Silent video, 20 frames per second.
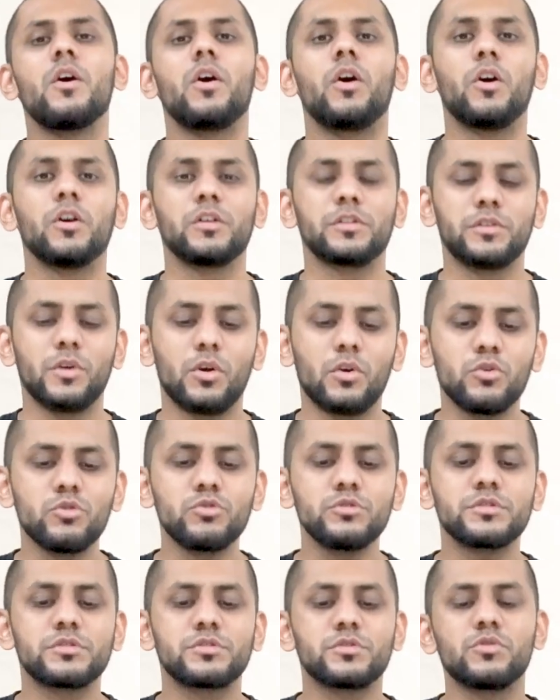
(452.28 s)
are
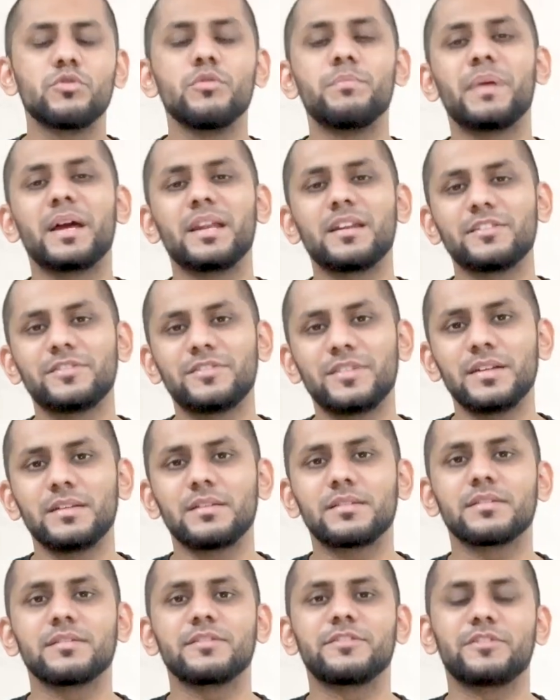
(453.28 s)
those who
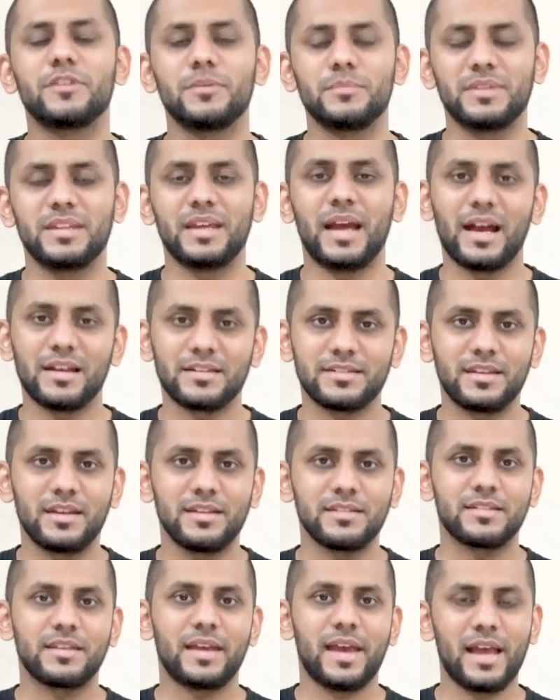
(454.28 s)
benefit from the
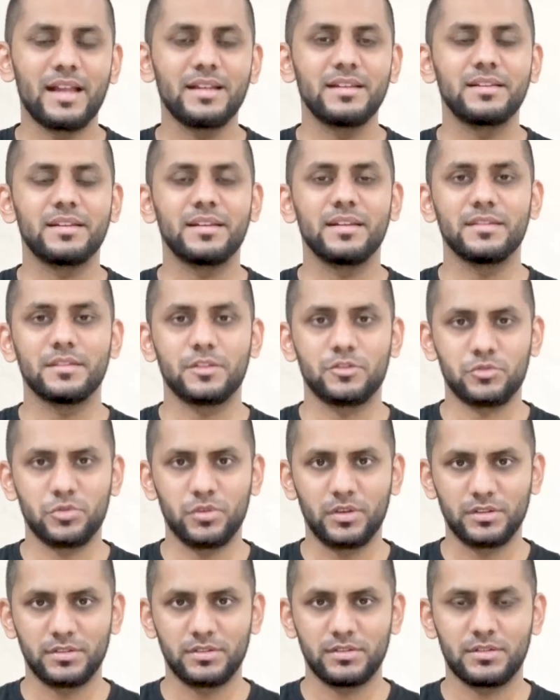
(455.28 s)
assets held in the
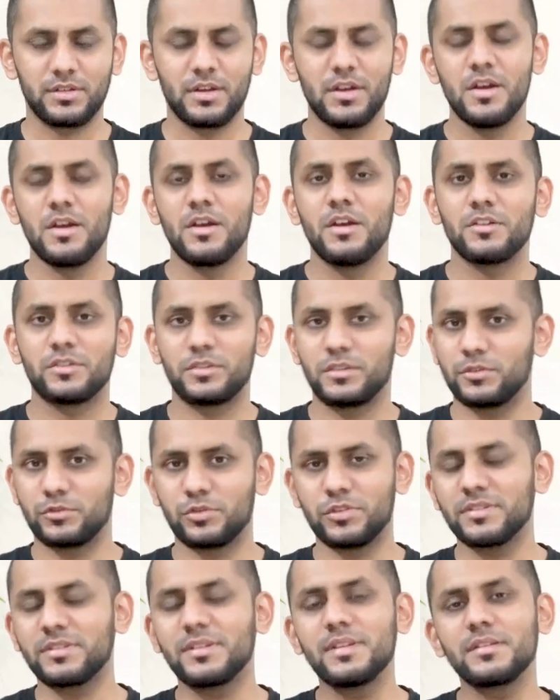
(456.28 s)
trust. So the
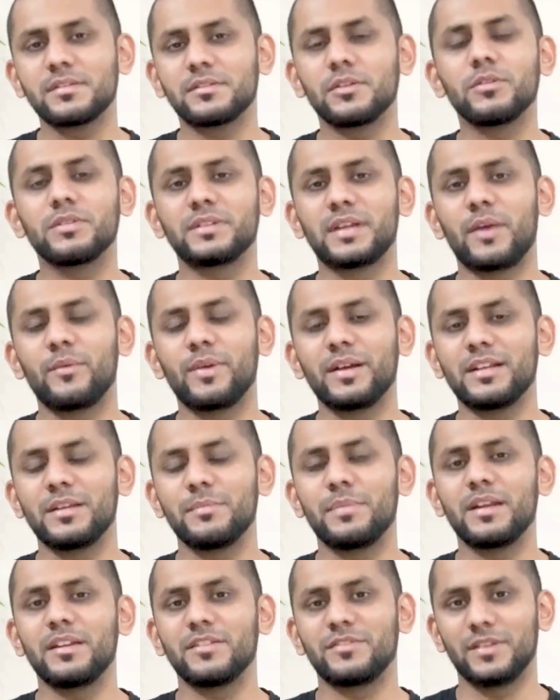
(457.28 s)
trustees don't directly
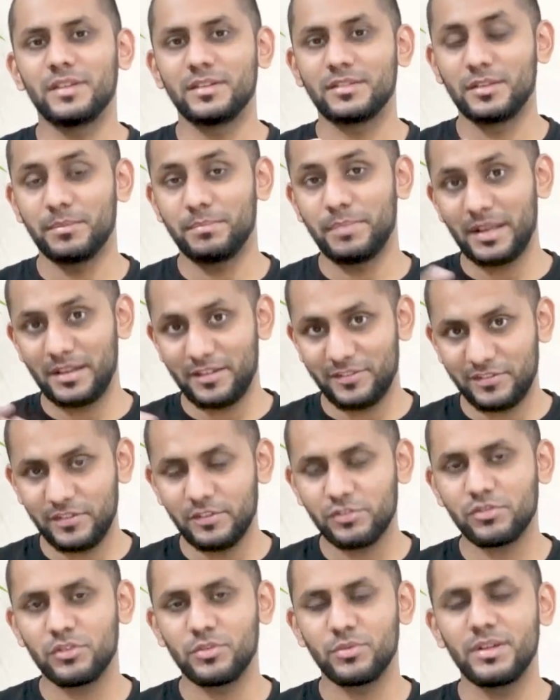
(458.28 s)
benefit. It's the
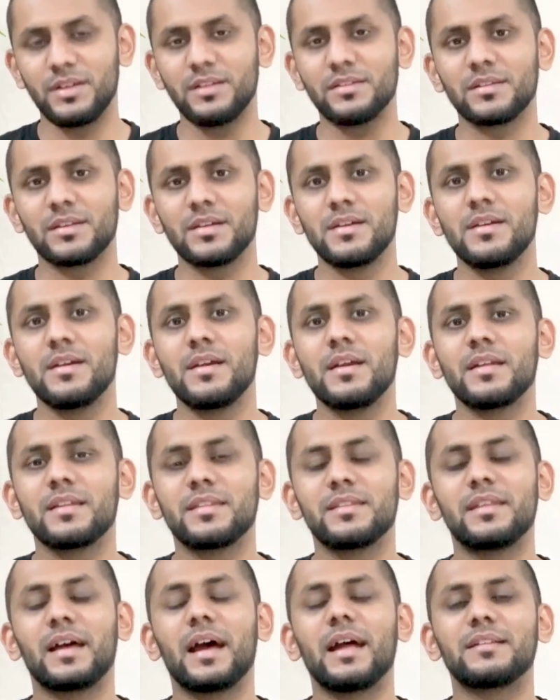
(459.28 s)
beneficiaries
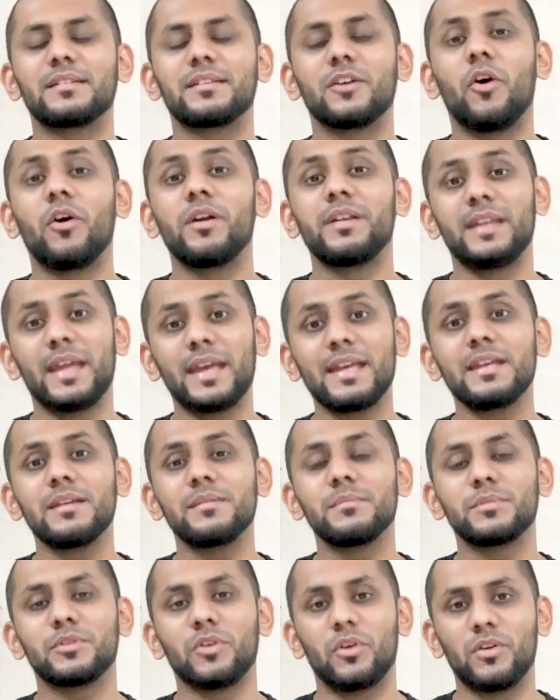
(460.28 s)
that are
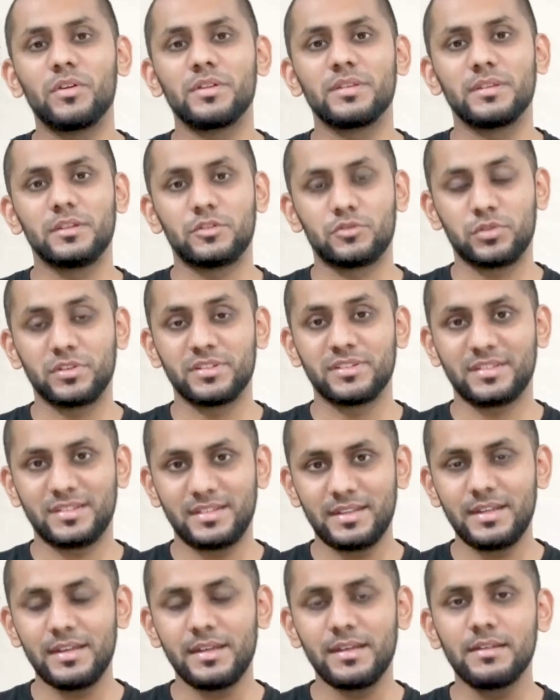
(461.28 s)
named on the
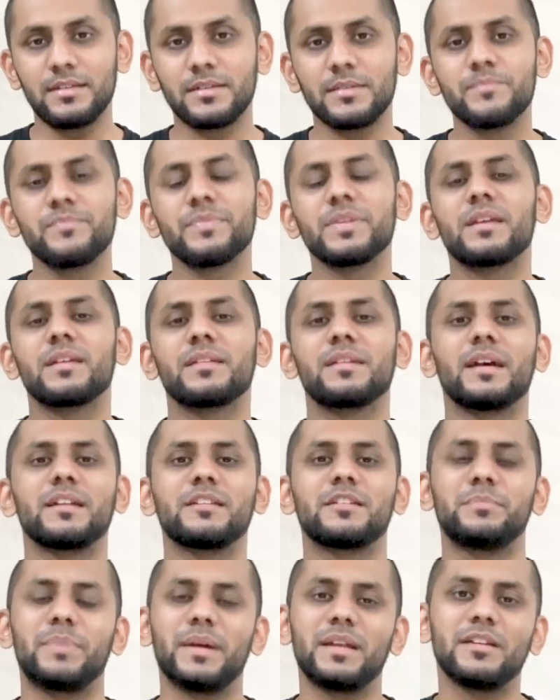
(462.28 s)
trust deed
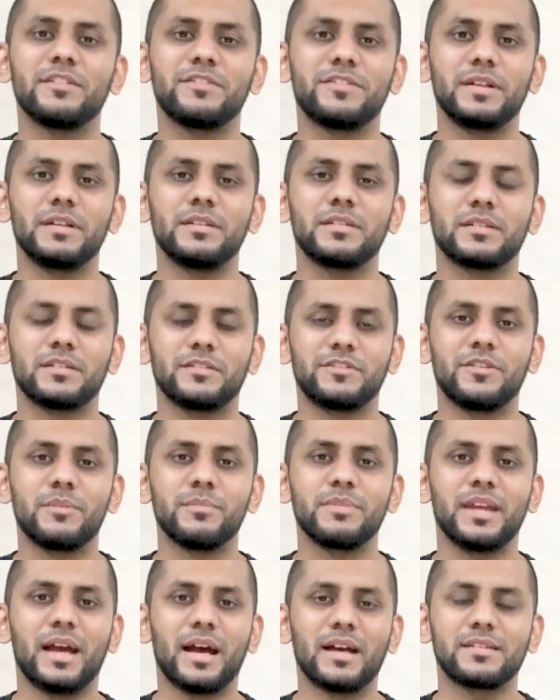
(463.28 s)
that benefit
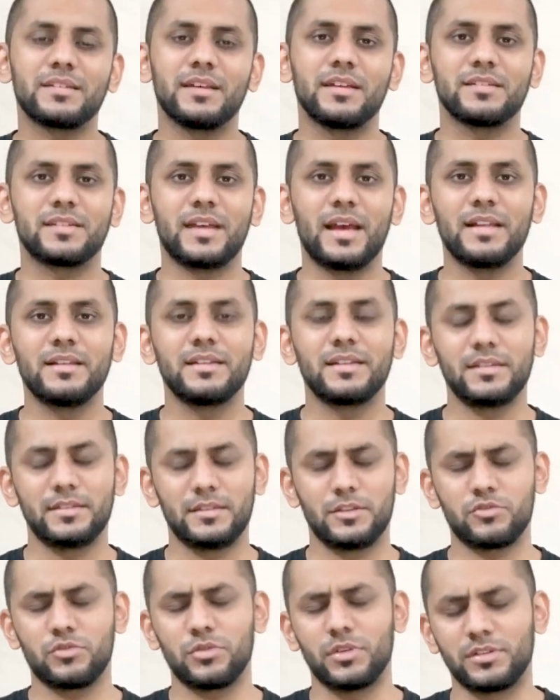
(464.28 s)
from the assets held in
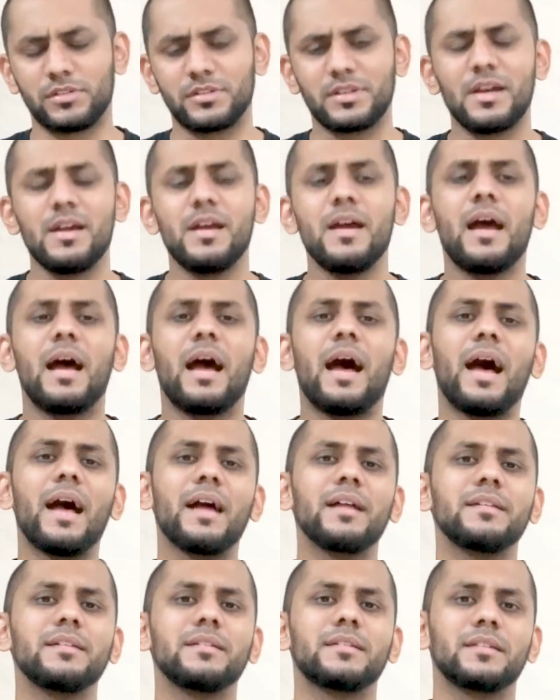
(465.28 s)
the trust.
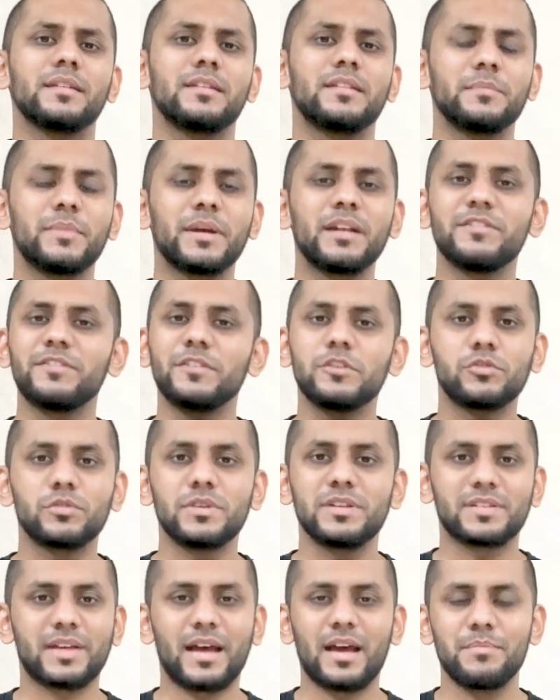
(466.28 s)
And the
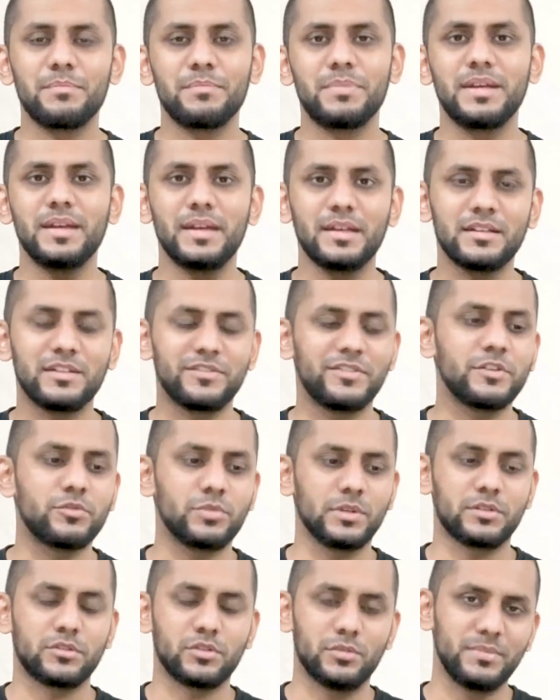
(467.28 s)
beneficiaries can be
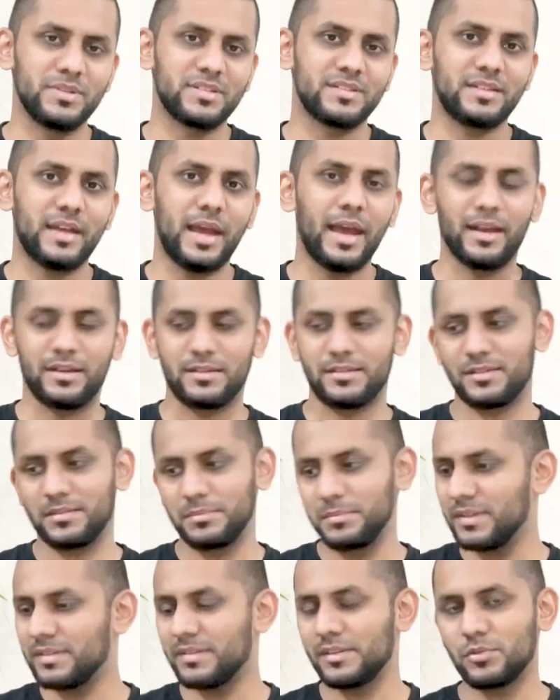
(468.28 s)
individuals, so Mr. X,
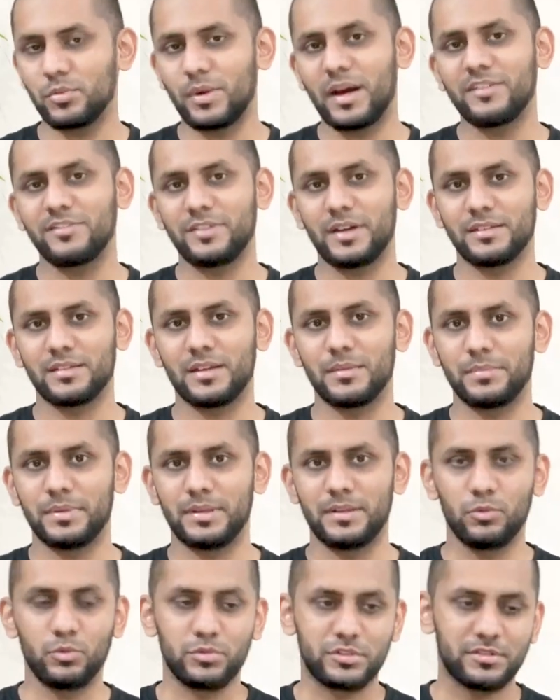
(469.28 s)
Mrs. Y, for
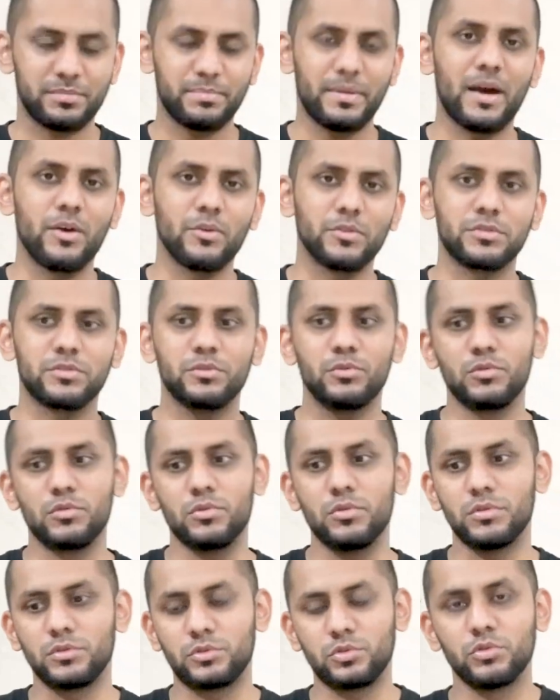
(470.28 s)
example, or spouse,
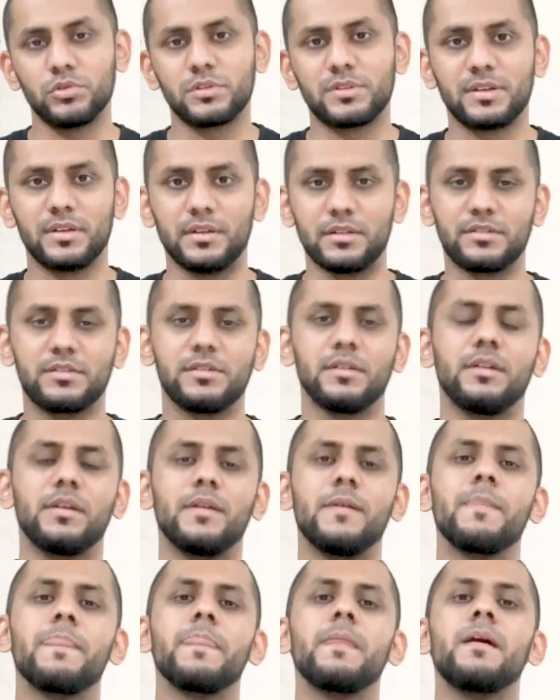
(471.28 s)
or daughter, son.